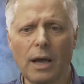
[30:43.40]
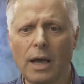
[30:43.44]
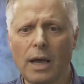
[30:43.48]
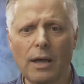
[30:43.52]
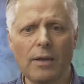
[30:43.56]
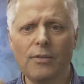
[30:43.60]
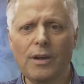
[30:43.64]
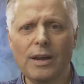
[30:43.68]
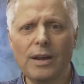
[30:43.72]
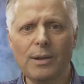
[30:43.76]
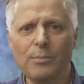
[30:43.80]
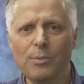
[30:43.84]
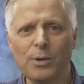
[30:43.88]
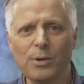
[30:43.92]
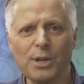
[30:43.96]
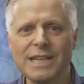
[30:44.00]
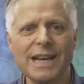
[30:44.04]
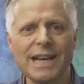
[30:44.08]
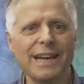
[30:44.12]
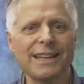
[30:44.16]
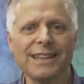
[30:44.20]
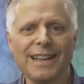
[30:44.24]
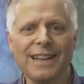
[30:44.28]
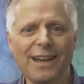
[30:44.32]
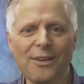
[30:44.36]
If anybody's
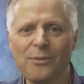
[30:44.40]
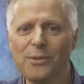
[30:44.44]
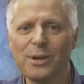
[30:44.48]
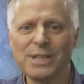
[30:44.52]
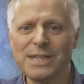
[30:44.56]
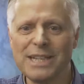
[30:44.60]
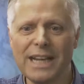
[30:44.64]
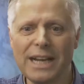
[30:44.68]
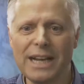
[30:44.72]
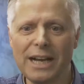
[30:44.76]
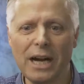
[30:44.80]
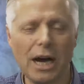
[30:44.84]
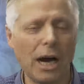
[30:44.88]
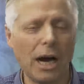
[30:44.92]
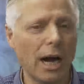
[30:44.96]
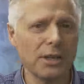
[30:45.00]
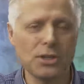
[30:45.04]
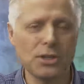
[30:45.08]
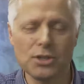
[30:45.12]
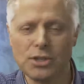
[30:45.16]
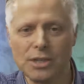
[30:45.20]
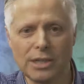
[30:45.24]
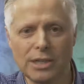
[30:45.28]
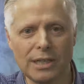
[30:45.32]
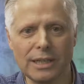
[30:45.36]
out there and want to say hi,
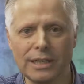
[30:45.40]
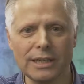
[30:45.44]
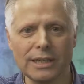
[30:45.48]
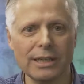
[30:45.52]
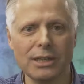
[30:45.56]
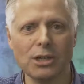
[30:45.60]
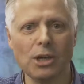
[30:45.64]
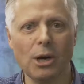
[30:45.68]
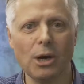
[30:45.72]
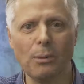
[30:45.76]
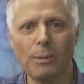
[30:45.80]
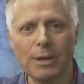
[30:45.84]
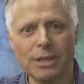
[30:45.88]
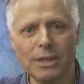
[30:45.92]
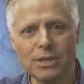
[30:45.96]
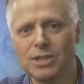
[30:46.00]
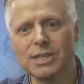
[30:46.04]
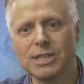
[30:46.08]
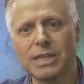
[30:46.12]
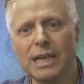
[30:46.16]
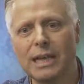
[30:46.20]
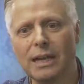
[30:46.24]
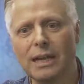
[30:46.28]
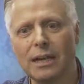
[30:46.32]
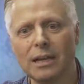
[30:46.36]
just click in the comments and
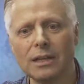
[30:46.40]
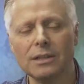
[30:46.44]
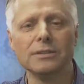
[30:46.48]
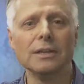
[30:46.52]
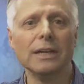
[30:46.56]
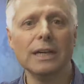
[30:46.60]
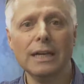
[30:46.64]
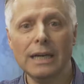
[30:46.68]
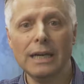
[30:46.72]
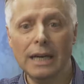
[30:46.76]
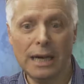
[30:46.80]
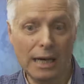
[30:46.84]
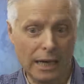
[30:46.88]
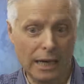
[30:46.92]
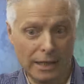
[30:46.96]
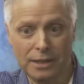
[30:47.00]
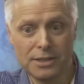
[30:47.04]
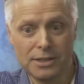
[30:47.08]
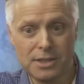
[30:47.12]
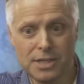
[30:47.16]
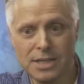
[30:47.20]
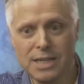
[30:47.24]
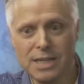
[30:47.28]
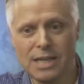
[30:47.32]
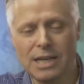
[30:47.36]
say hello, and I'll
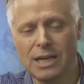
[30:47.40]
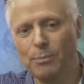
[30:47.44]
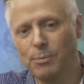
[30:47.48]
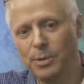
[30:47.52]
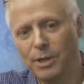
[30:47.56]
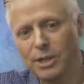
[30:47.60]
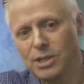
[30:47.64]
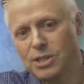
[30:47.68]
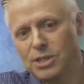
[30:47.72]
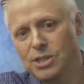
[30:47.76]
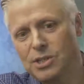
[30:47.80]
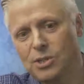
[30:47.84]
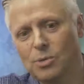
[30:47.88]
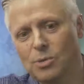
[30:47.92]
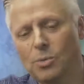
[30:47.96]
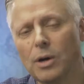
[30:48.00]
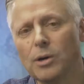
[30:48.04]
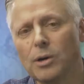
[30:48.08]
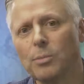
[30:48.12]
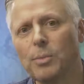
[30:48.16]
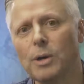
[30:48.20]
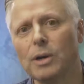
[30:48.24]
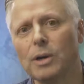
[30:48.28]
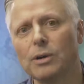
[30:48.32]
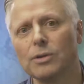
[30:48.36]
see it, but it still won't
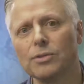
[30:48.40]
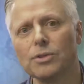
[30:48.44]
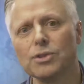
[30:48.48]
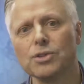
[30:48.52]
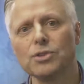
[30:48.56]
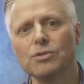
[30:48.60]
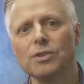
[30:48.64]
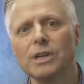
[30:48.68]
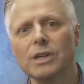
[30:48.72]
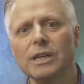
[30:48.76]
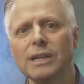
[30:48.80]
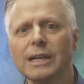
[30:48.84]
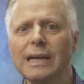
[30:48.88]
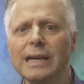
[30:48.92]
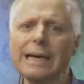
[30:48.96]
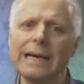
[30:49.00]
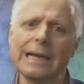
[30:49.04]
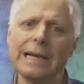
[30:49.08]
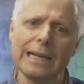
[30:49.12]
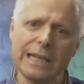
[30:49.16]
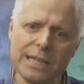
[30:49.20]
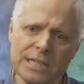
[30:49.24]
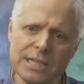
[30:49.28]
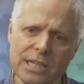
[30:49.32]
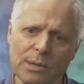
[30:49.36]
appear on the screen
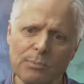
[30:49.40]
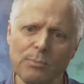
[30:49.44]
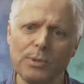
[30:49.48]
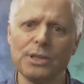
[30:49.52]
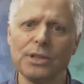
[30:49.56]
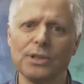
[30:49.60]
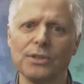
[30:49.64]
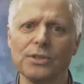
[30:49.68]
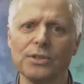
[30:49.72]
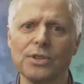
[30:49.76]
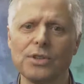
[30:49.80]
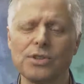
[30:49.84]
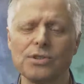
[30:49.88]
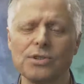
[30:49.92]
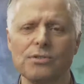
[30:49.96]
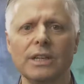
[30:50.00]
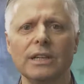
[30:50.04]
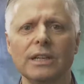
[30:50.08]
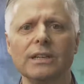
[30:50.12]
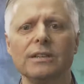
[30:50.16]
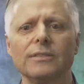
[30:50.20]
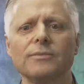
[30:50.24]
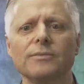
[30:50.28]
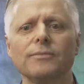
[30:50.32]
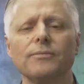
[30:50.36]
unless I put it on the screen.